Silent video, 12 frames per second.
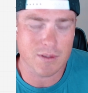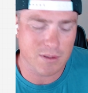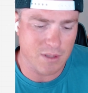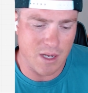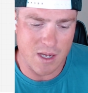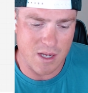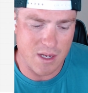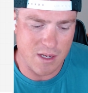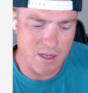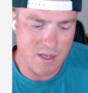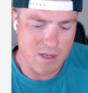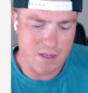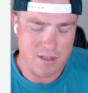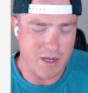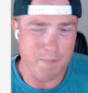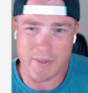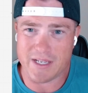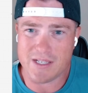
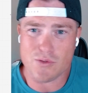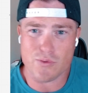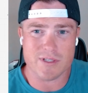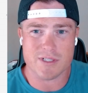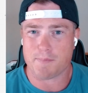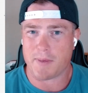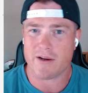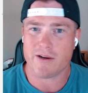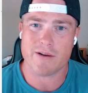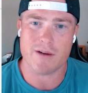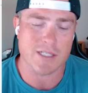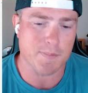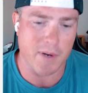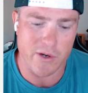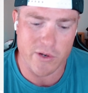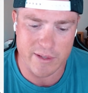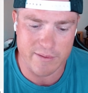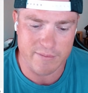companies or an
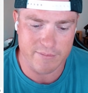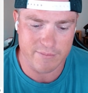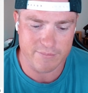aspiring